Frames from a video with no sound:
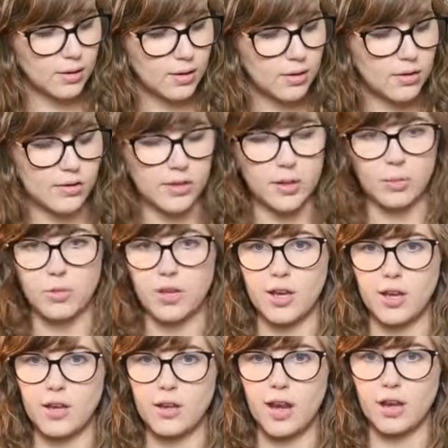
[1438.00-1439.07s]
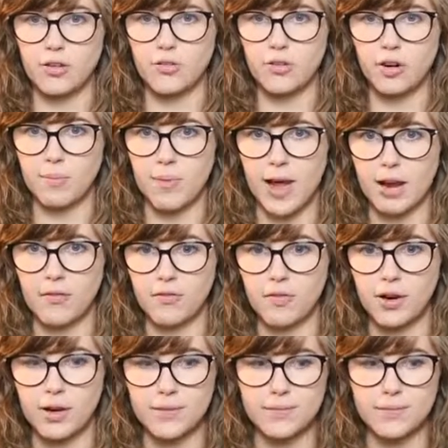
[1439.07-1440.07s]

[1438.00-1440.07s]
Same thing, next string back a fret.